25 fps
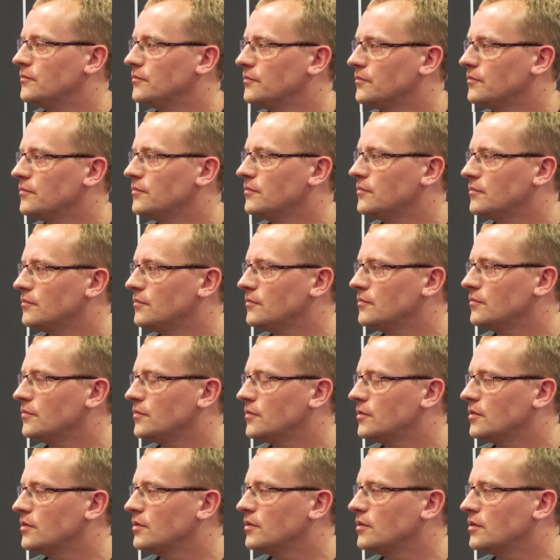
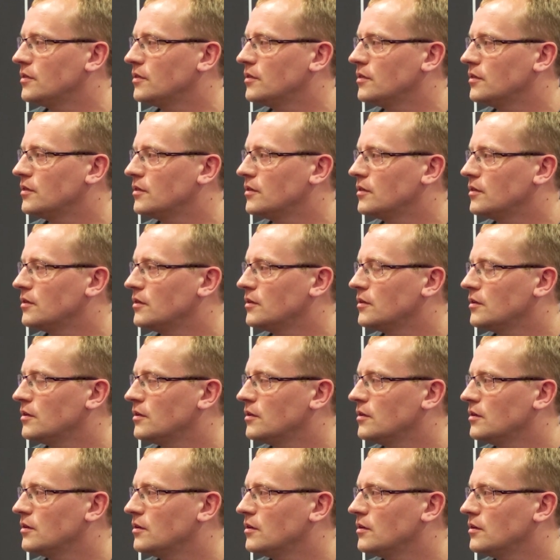
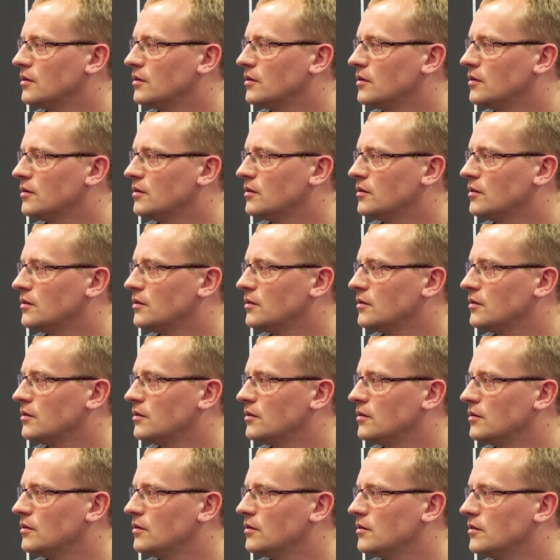
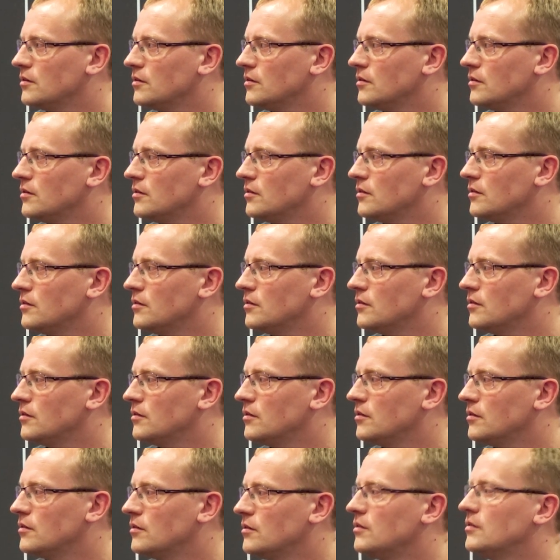
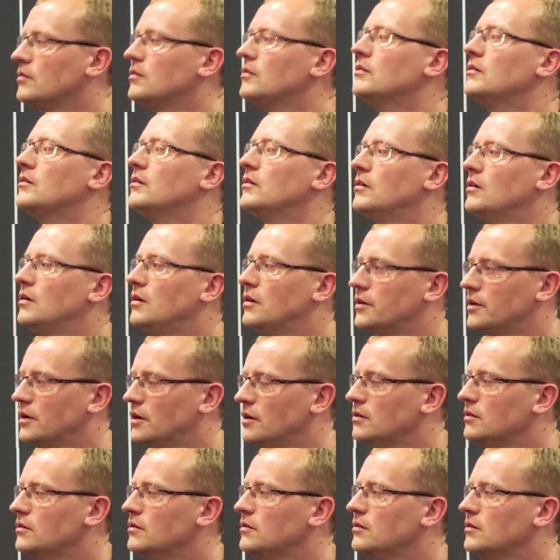
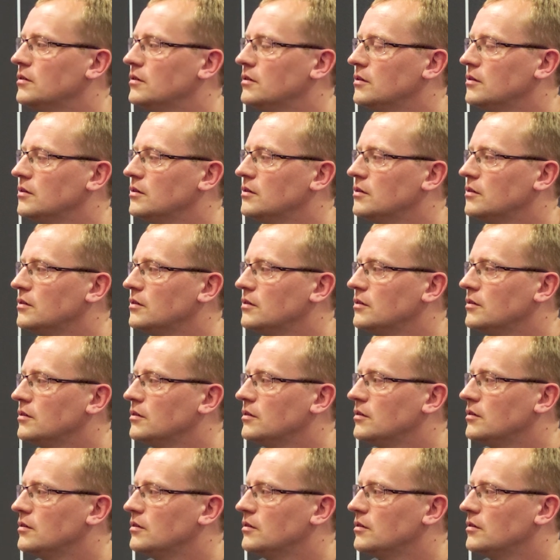
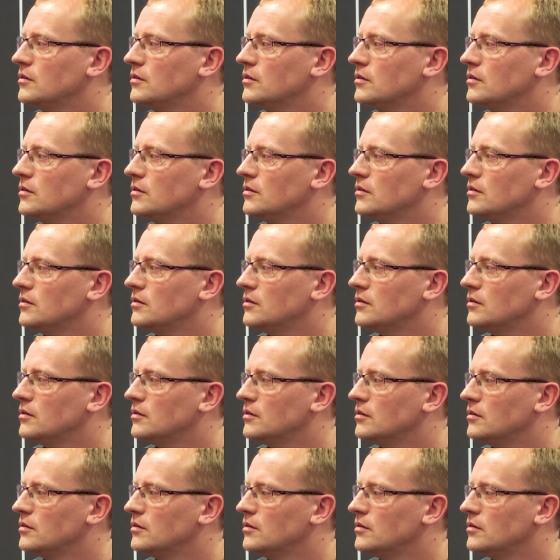
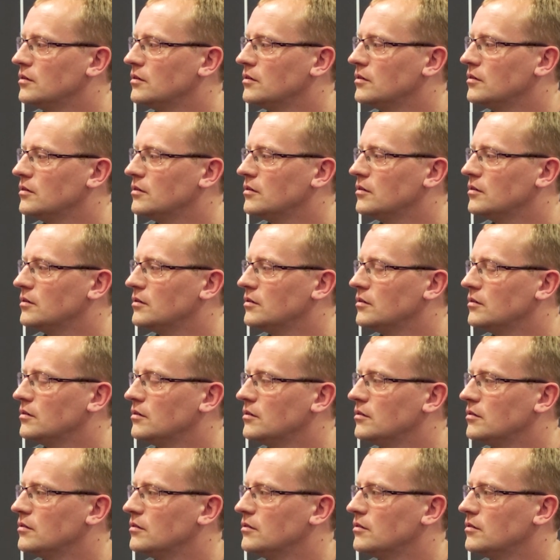(not speaking)